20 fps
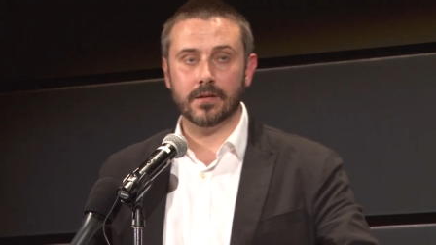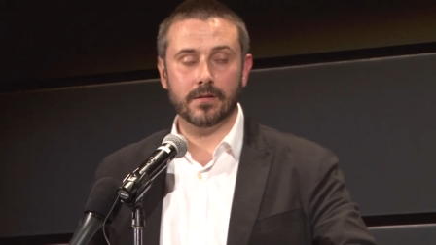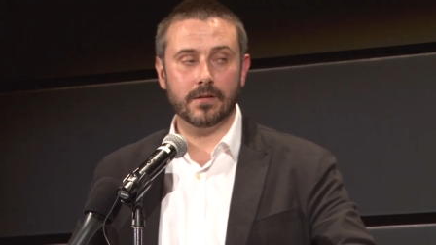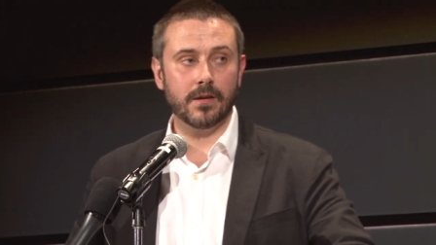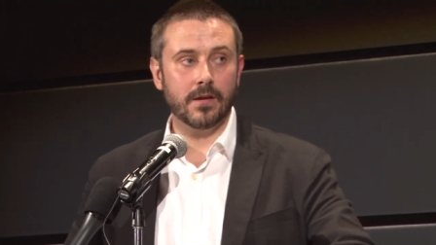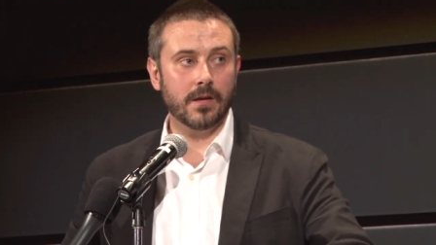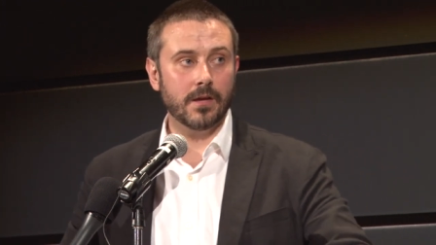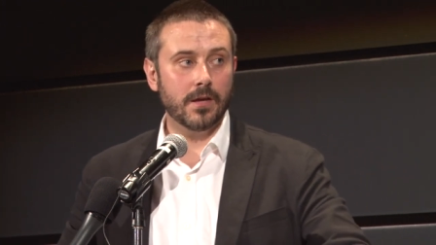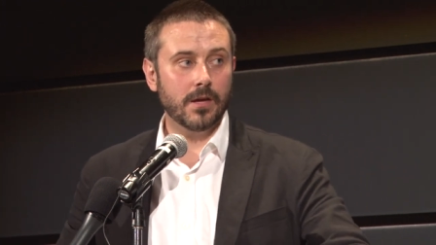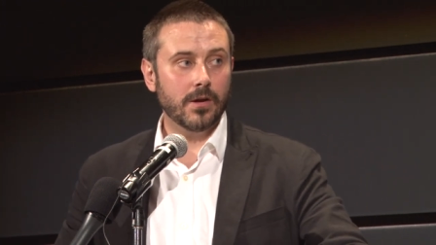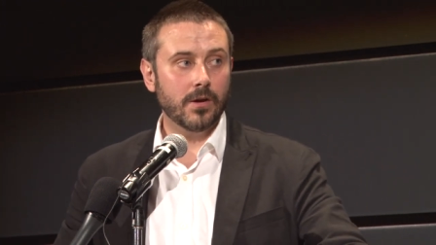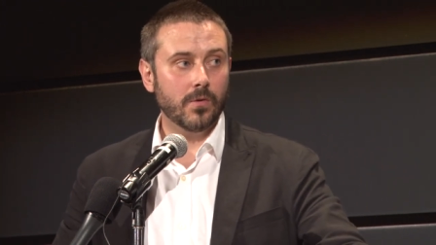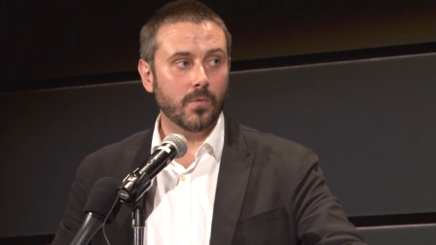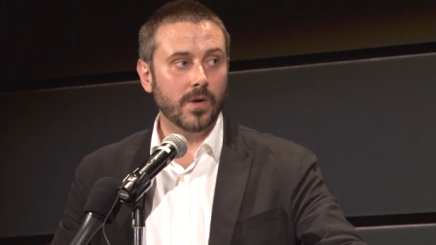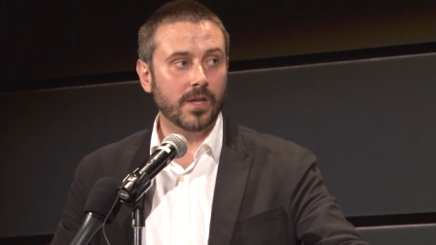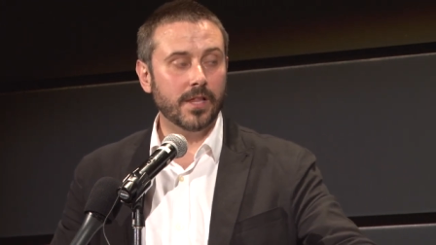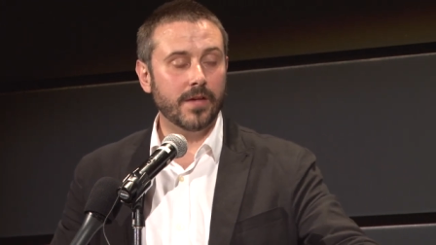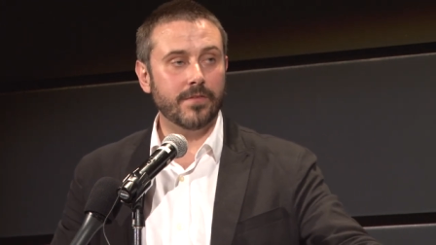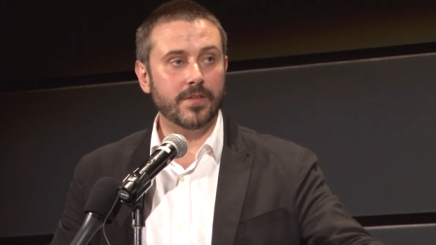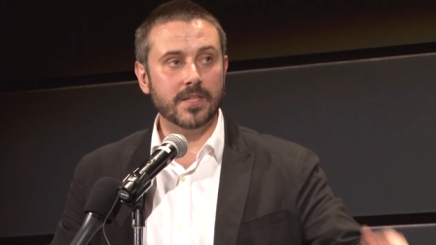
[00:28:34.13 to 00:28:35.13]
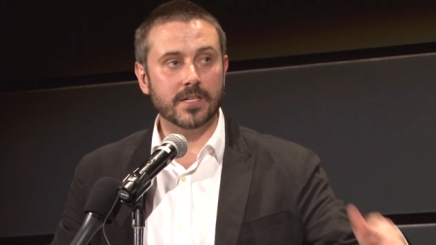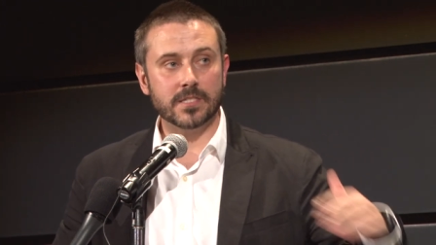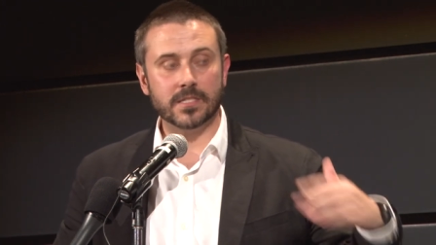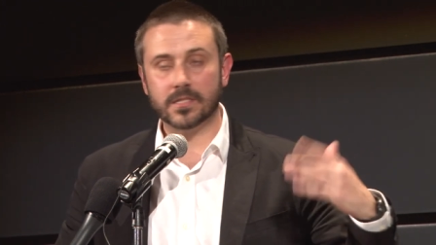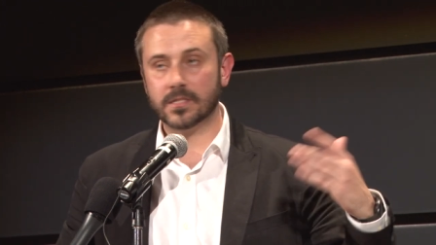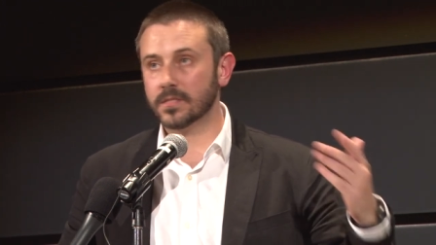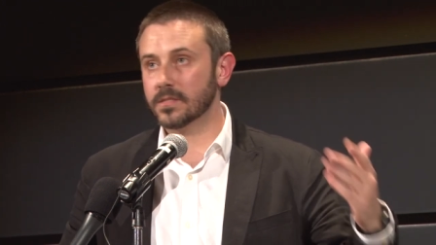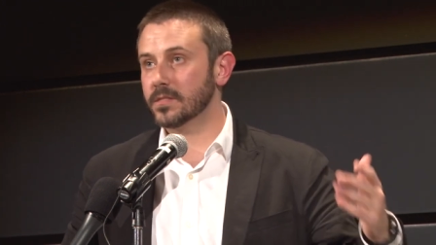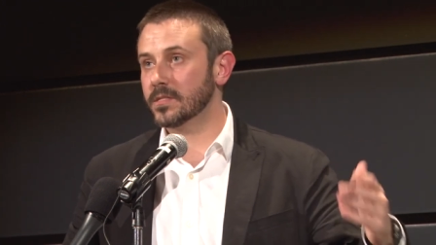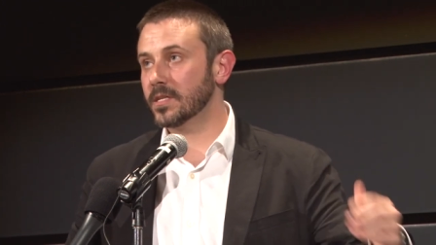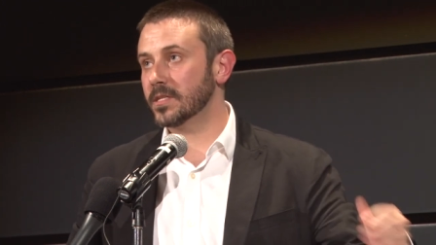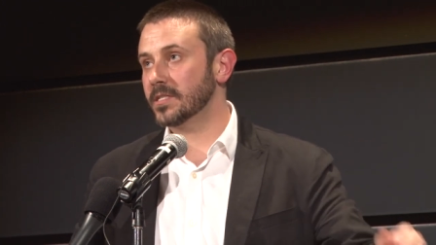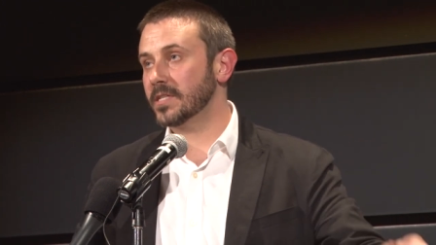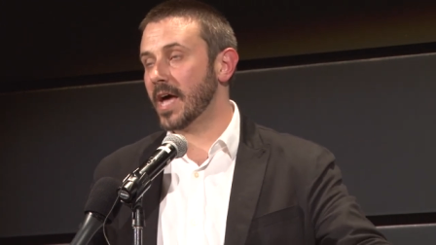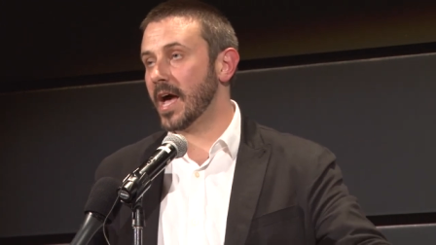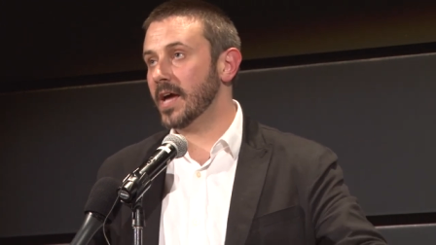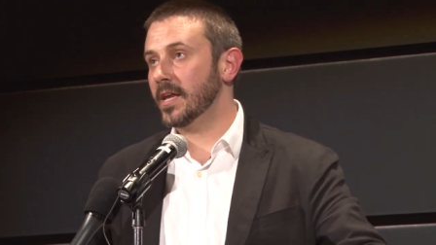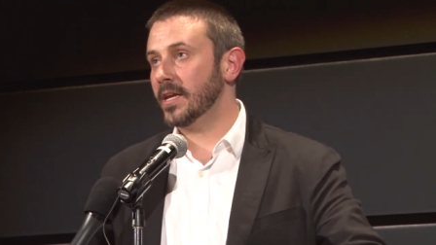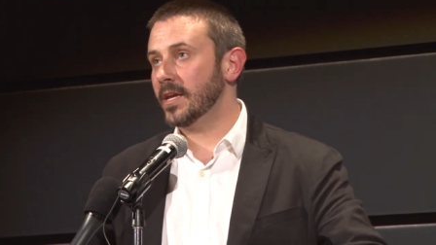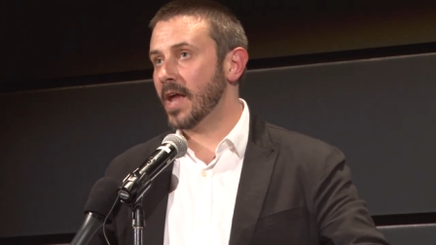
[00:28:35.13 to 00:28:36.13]
And we live in this
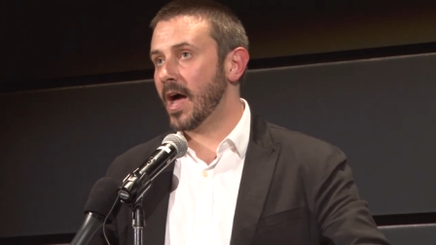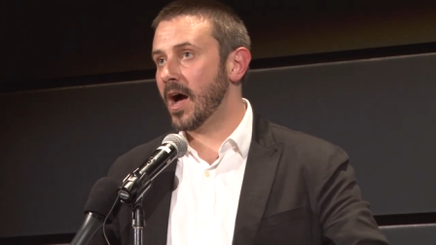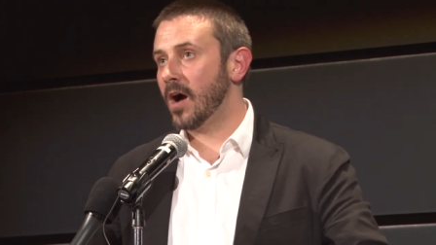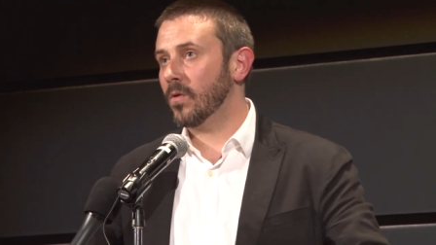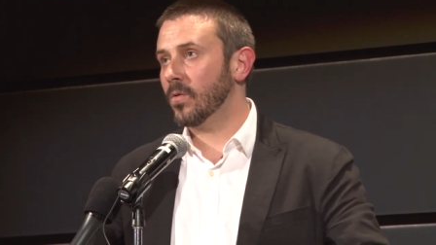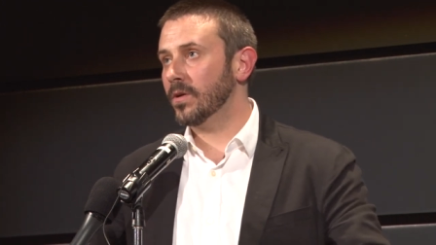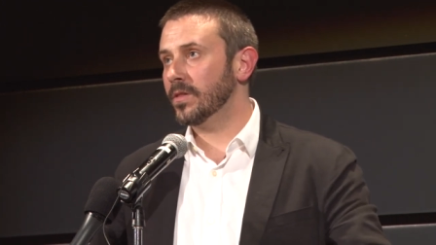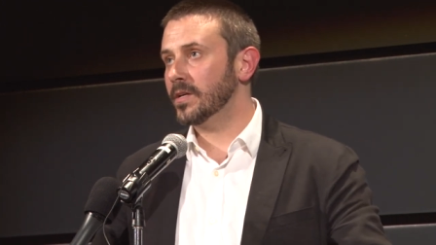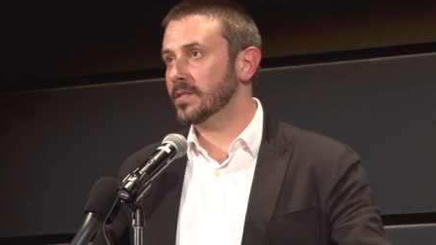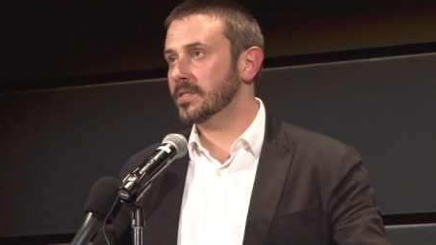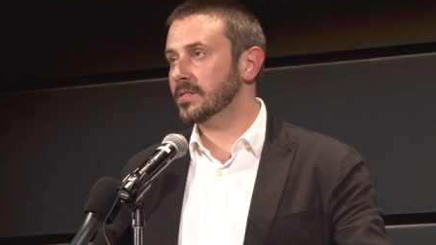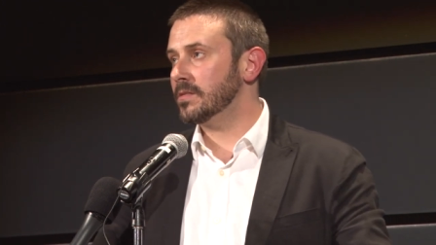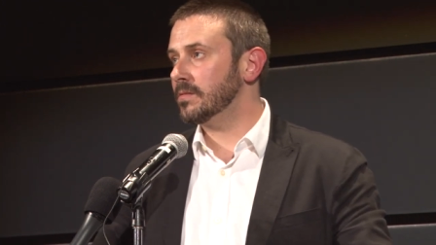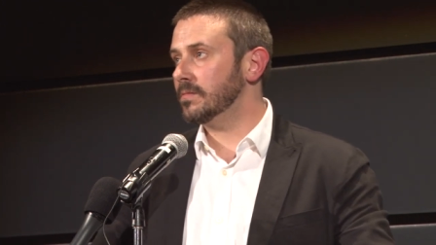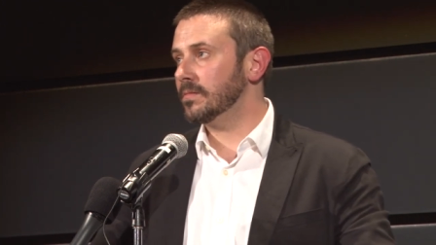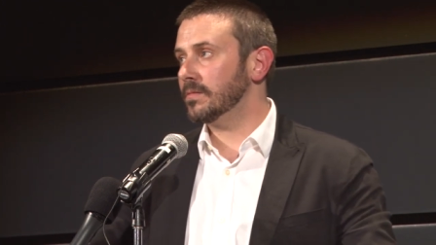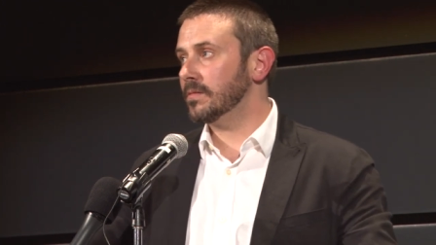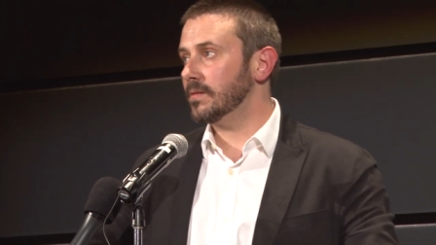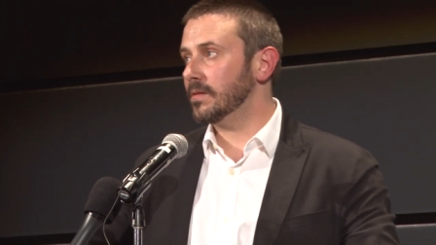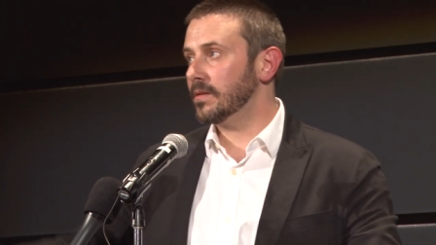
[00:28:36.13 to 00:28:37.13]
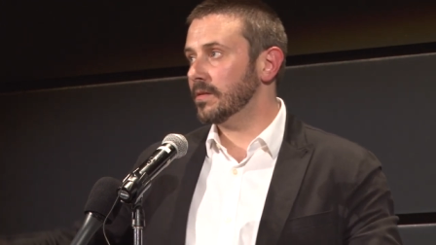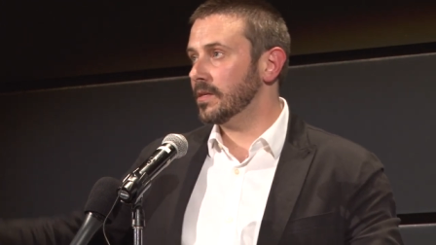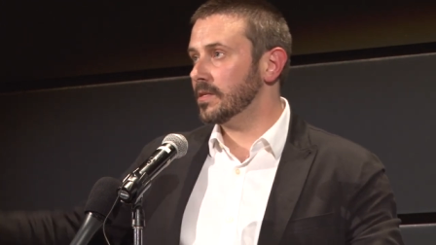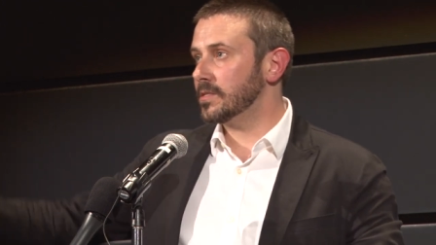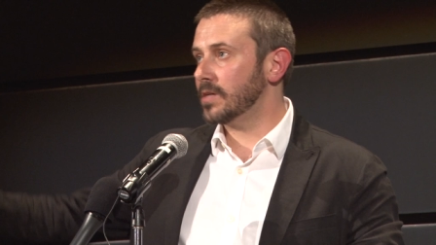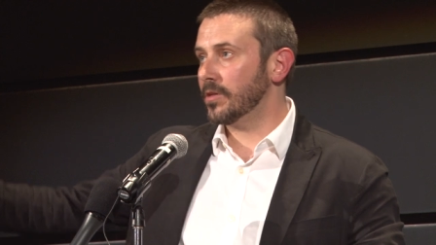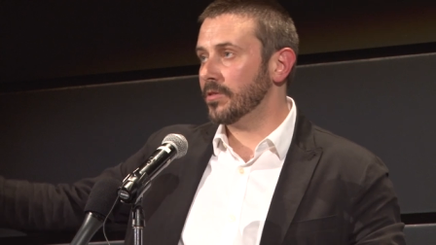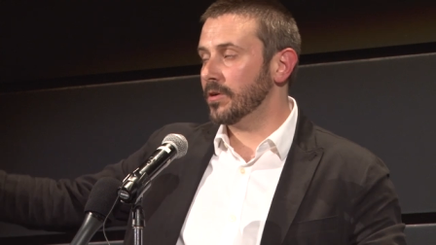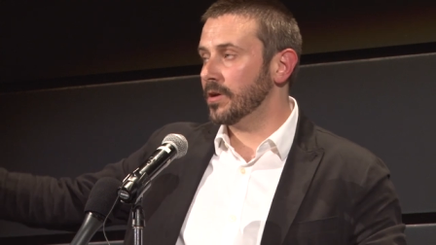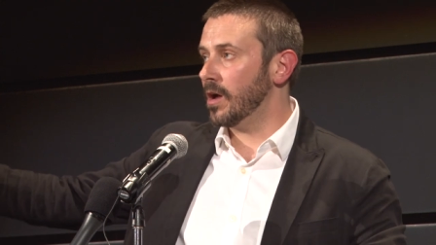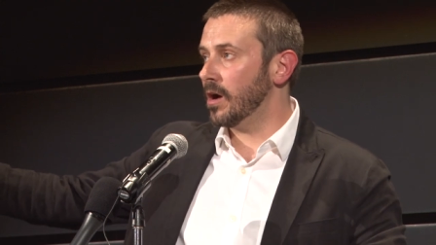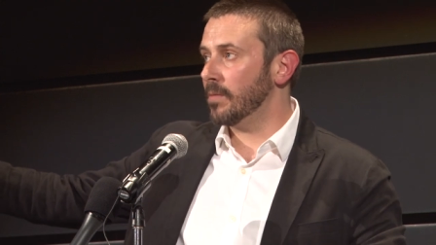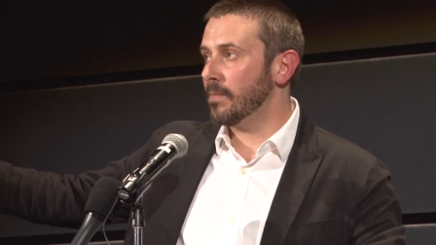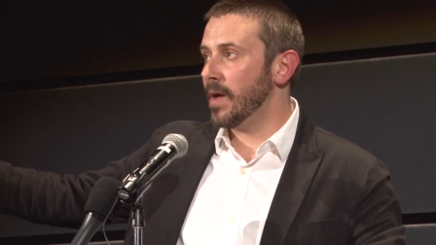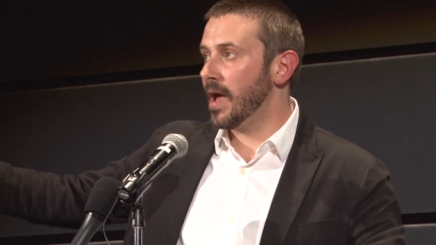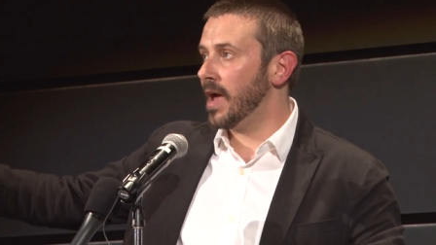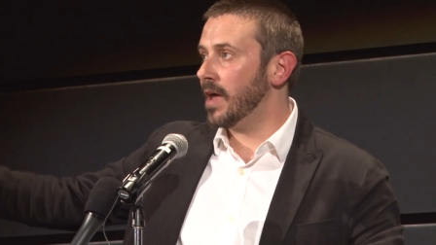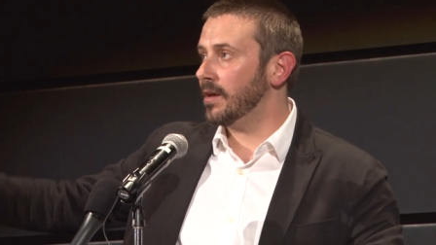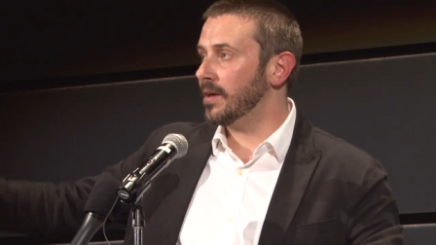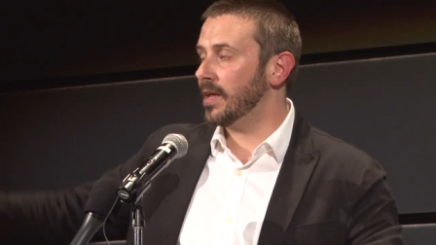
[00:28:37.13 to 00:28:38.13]
society now where this, this other young
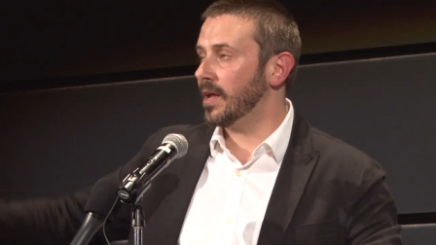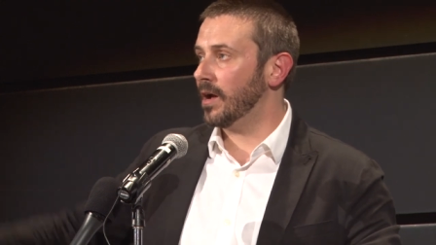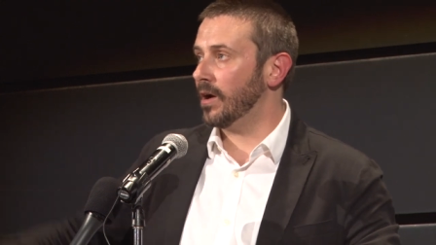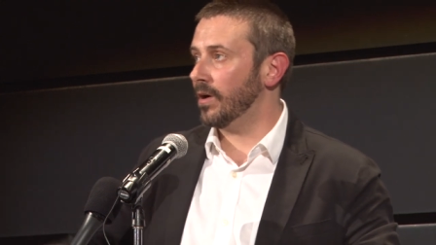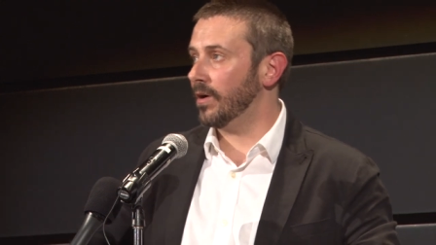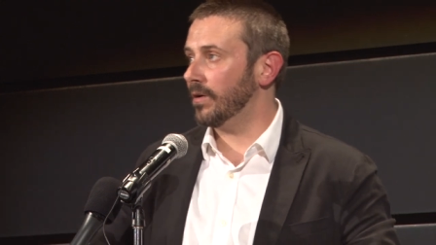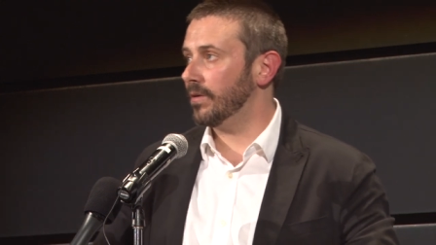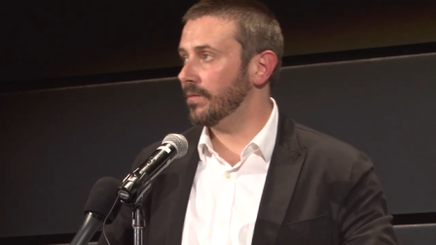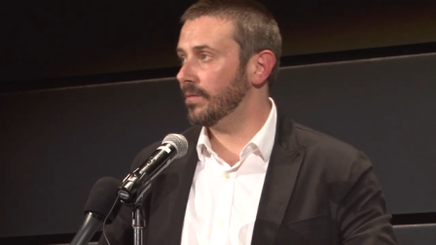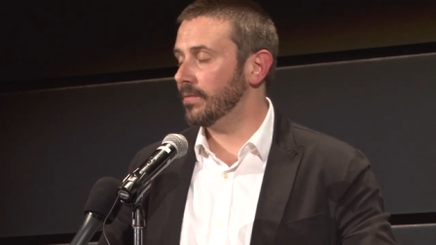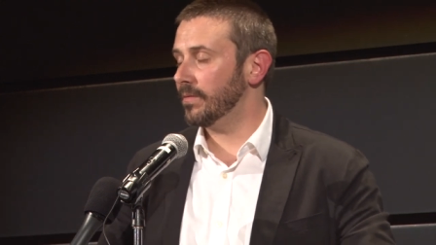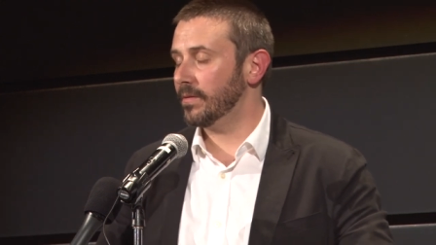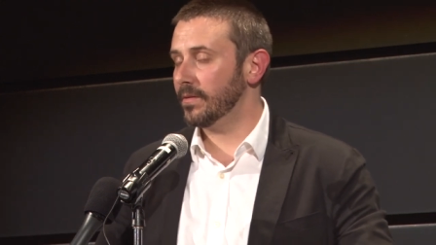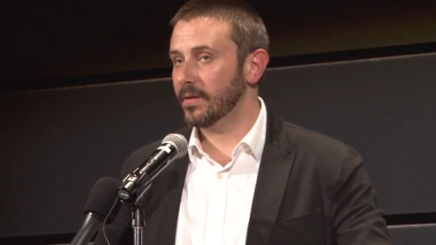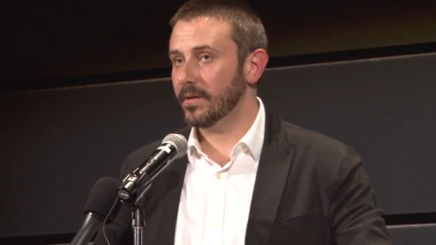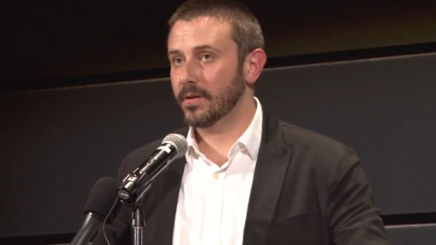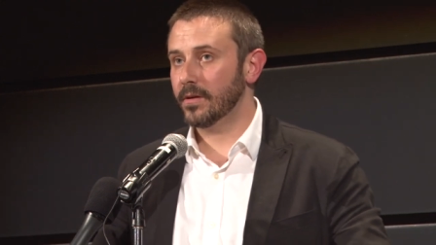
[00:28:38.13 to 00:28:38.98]
man here,